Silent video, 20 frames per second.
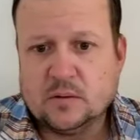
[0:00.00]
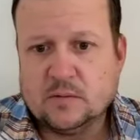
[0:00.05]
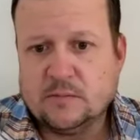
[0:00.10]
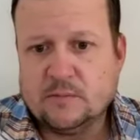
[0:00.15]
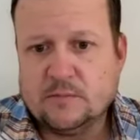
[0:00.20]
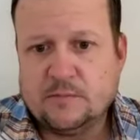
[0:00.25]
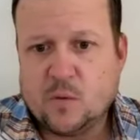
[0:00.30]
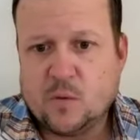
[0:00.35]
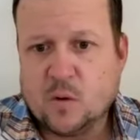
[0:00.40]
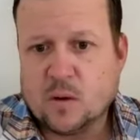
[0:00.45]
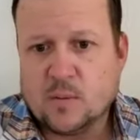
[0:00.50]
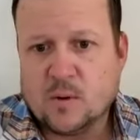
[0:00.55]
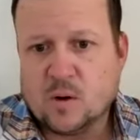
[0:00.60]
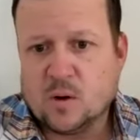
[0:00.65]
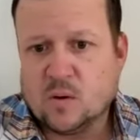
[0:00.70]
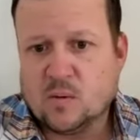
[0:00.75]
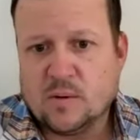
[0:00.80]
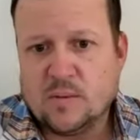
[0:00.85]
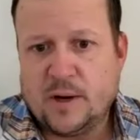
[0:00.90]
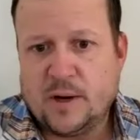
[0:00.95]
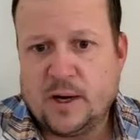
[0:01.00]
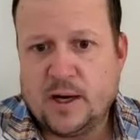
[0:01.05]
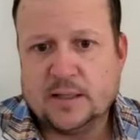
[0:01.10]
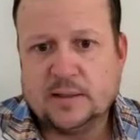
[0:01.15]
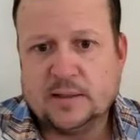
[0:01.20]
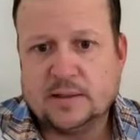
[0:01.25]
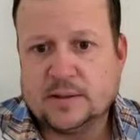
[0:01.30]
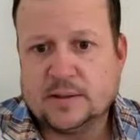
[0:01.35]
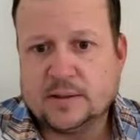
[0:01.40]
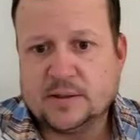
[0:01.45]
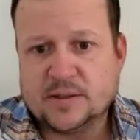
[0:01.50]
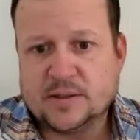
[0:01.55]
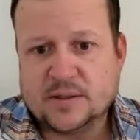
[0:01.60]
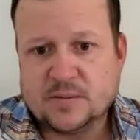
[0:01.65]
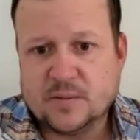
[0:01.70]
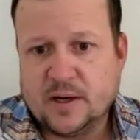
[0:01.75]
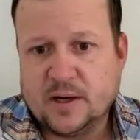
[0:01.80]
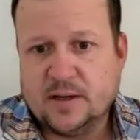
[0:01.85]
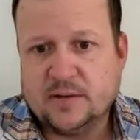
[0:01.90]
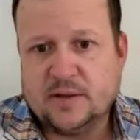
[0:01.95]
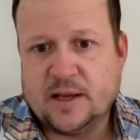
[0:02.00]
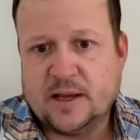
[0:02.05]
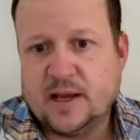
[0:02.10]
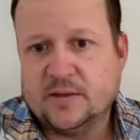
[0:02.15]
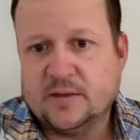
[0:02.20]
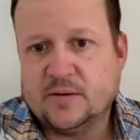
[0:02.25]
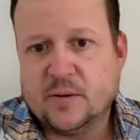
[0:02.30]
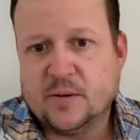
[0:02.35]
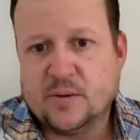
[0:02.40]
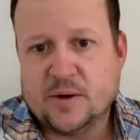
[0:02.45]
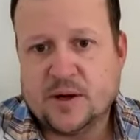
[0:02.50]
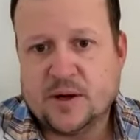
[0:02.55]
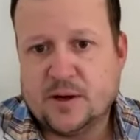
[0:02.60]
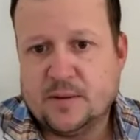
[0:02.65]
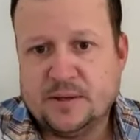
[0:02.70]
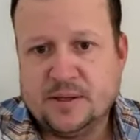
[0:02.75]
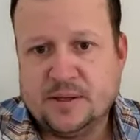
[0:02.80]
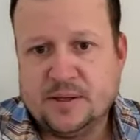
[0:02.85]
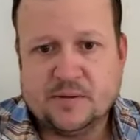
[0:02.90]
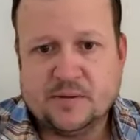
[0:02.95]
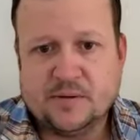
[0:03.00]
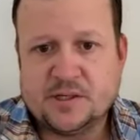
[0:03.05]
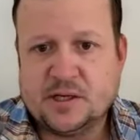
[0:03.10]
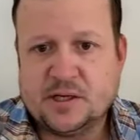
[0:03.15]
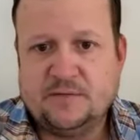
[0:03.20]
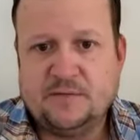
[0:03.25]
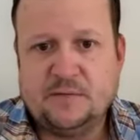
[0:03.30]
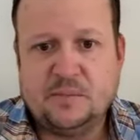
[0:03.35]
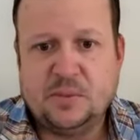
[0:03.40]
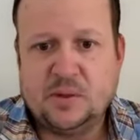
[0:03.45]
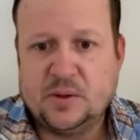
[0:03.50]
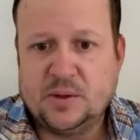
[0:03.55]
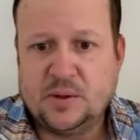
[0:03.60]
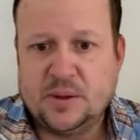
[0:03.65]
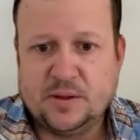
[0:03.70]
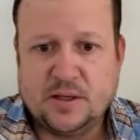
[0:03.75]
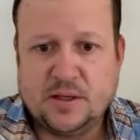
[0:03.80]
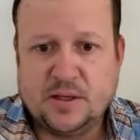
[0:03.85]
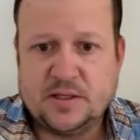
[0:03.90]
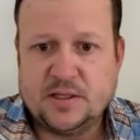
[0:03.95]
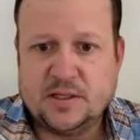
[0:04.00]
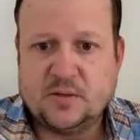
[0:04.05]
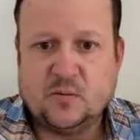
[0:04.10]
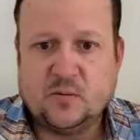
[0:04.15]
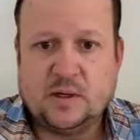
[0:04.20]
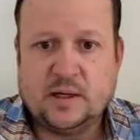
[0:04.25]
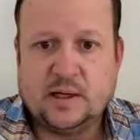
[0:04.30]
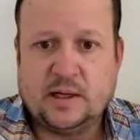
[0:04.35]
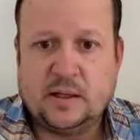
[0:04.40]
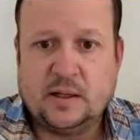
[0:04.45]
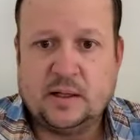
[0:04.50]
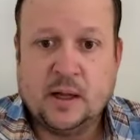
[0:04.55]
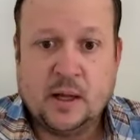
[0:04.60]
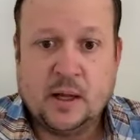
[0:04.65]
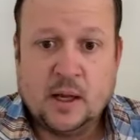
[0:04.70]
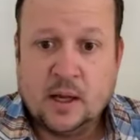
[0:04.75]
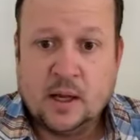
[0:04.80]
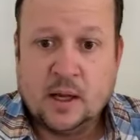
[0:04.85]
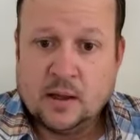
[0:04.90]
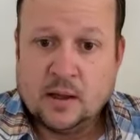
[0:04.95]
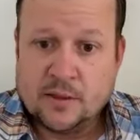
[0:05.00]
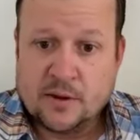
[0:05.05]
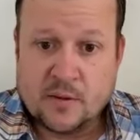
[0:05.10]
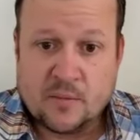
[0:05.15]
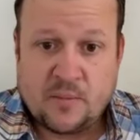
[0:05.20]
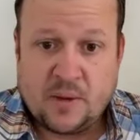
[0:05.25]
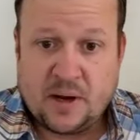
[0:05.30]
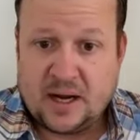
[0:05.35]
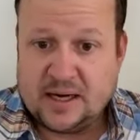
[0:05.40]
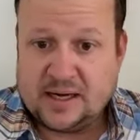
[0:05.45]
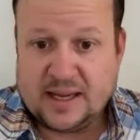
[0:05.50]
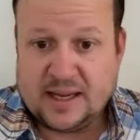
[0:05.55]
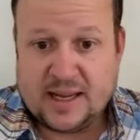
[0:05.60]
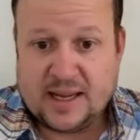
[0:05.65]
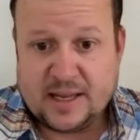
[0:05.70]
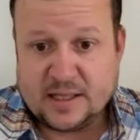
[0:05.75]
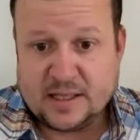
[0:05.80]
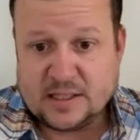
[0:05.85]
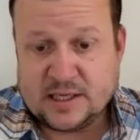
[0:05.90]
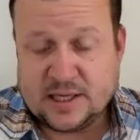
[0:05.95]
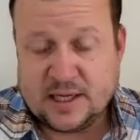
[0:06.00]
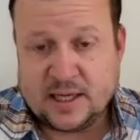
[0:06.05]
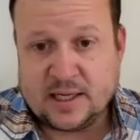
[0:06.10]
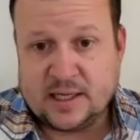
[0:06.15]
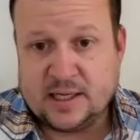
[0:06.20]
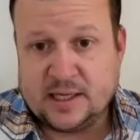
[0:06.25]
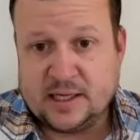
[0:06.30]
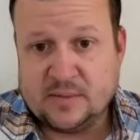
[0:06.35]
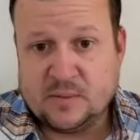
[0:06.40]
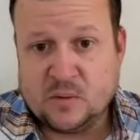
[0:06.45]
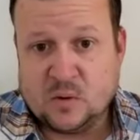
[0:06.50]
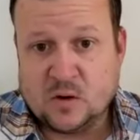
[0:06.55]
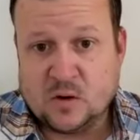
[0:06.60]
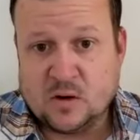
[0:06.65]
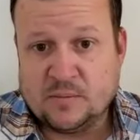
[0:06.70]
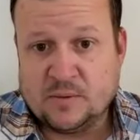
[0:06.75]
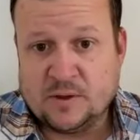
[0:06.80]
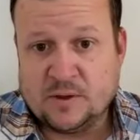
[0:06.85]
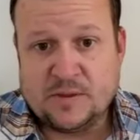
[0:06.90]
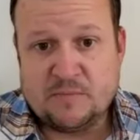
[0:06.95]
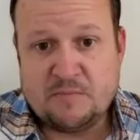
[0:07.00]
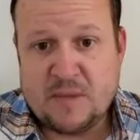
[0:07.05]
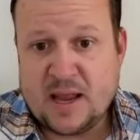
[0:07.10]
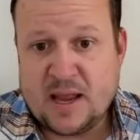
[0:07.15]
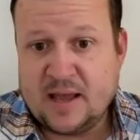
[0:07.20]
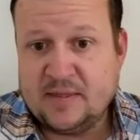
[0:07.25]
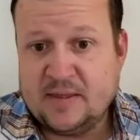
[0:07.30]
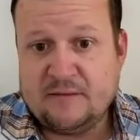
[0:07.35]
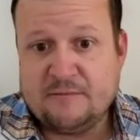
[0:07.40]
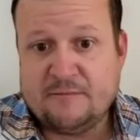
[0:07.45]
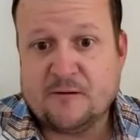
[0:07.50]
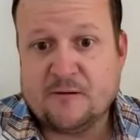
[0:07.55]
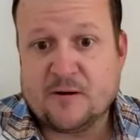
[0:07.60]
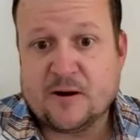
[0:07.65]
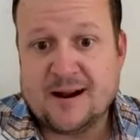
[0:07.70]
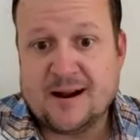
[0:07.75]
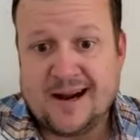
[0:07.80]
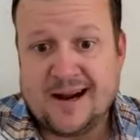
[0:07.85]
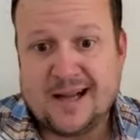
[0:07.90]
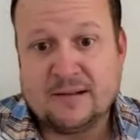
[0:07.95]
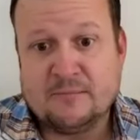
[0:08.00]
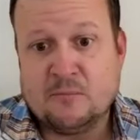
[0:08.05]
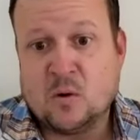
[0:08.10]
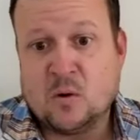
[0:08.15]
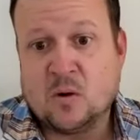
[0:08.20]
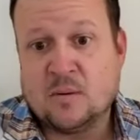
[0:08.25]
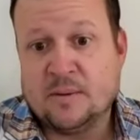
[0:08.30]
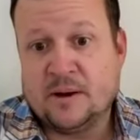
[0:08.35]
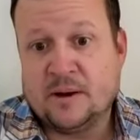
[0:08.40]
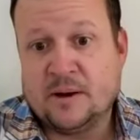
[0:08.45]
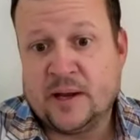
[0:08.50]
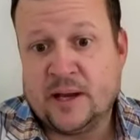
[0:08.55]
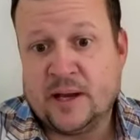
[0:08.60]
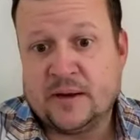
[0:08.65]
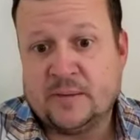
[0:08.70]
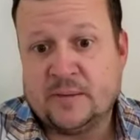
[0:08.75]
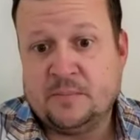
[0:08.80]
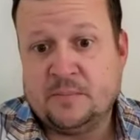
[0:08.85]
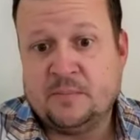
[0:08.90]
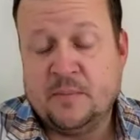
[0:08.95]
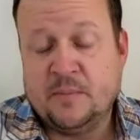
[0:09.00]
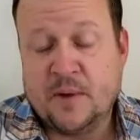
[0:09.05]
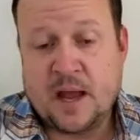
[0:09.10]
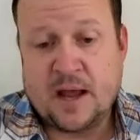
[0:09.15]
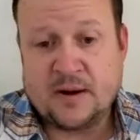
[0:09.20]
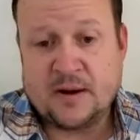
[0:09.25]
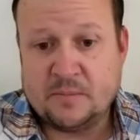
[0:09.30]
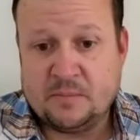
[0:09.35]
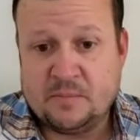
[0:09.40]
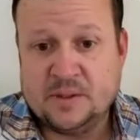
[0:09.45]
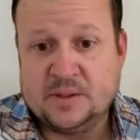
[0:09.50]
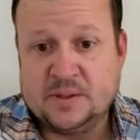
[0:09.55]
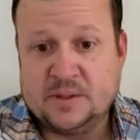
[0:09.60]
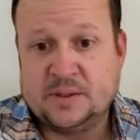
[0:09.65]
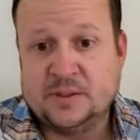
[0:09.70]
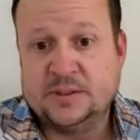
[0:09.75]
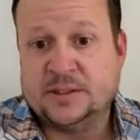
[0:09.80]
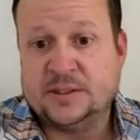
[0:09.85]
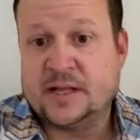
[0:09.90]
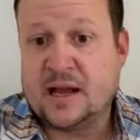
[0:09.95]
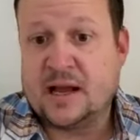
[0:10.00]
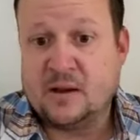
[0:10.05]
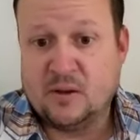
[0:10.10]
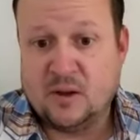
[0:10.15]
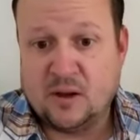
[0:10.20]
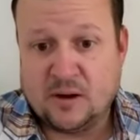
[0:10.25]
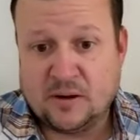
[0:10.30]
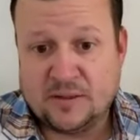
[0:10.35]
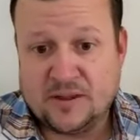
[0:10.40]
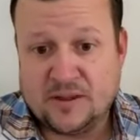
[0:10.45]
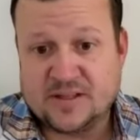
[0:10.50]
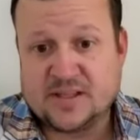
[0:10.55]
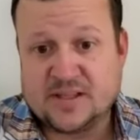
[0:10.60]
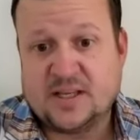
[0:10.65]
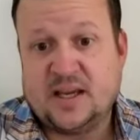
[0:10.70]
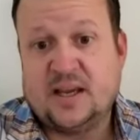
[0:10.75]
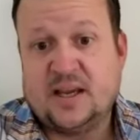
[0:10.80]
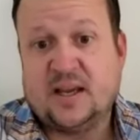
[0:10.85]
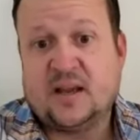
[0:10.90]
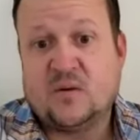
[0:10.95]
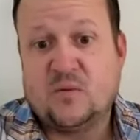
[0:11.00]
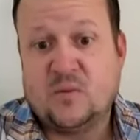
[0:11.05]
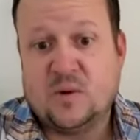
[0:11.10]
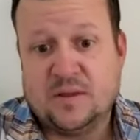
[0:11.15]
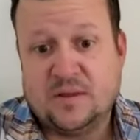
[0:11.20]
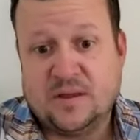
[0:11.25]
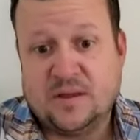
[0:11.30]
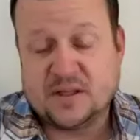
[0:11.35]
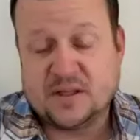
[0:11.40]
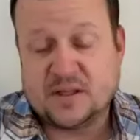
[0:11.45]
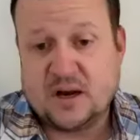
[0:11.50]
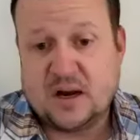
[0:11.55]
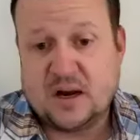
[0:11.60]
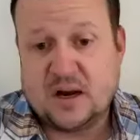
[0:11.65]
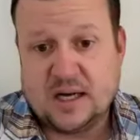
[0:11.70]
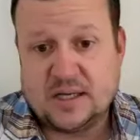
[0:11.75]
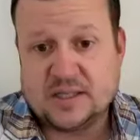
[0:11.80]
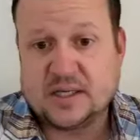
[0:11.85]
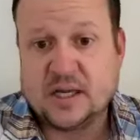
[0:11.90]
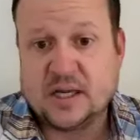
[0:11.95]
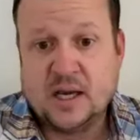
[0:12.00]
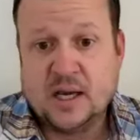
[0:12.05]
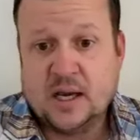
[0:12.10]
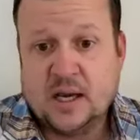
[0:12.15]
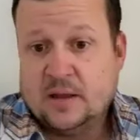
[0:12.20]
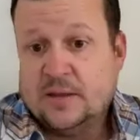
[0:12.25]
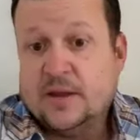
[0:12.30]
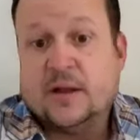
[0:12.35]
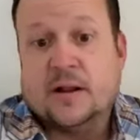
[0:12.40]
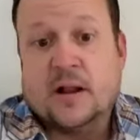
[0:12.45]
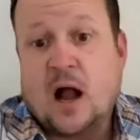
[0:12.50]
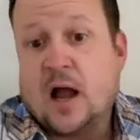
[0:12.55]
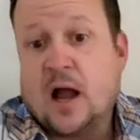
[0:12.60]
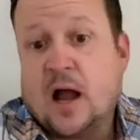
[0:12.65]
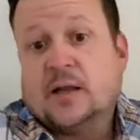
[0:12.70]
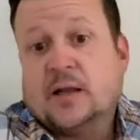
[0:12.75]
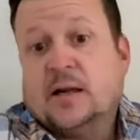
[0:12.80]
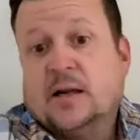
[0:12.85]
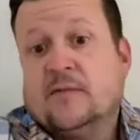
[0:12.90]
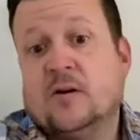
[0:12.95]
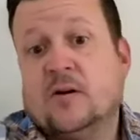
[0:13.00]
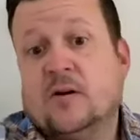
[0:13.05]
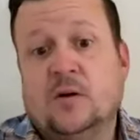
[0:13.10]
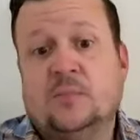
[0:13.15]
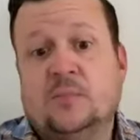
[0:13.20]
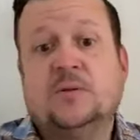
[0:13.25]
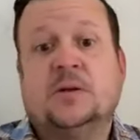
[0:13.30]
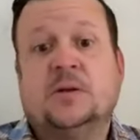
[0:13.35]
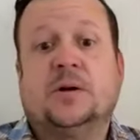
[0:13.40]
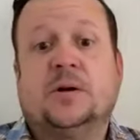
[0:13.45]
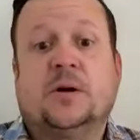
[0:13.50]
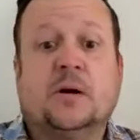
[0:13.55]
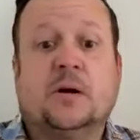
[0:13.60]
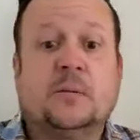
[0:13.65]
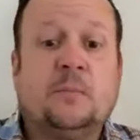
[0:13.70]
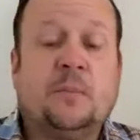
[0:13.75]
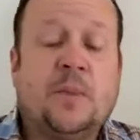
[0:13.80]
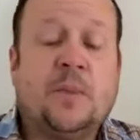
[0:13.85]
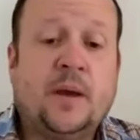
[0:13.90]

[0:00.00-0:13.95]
former remodelers, right? They had their own company, they're self-employed, they did well, their body can't take it anymore, but man, they've forgotten more about how to build and how long things take and what cost than I could ever hope to learn.